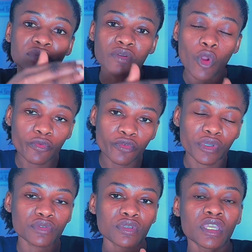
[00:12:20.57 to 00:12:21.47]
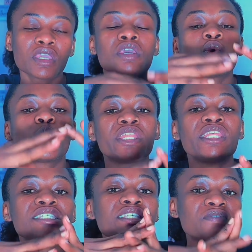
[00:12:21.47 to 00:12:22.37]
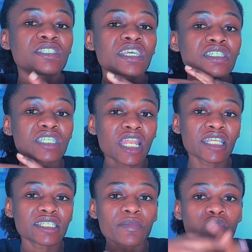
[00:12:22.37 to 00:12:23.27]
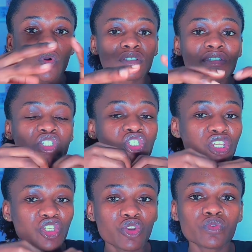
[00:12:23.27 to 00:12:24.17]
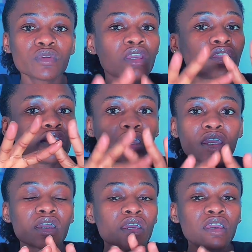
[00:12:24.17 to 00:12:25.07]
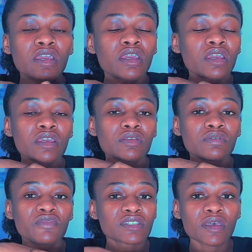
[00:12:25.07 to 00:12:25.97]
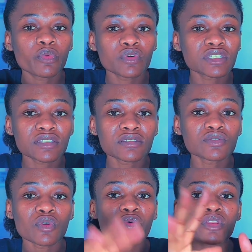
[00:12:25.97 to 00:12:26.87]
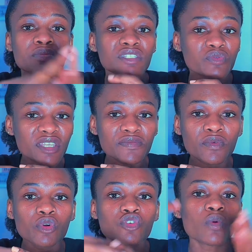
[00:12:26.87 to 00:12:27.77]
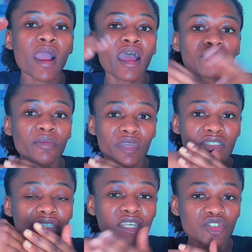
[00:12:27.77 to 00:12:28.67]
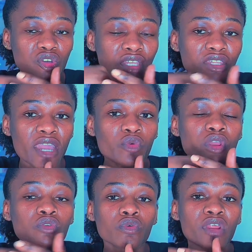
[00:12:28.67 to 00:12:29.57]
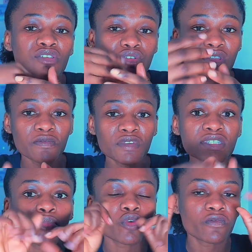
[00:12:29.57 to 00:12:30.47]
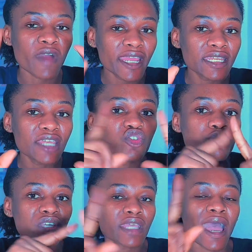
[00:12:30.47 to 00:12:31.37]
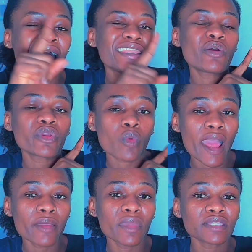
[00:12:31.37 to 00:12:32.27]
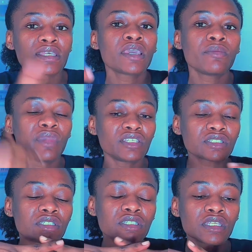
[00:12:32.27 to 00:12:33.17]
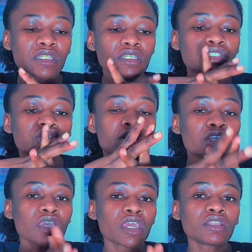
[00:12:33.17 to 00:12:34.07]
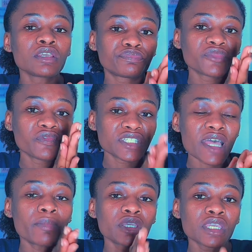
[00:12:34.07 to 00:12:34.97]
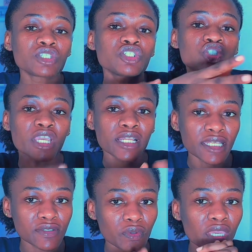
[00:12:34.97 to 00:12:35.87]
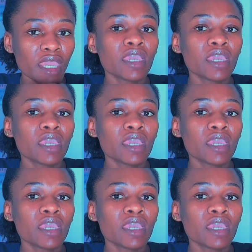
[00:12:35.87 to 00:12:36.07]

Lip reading: conference. Okay, with this invitation letter, because it's genuine, the visa process is not going to be stressful. You are 100% assured that they are going to grant you the visa, provided you meet the other requirements mentioned in the Schengen visa application checklist. Okay,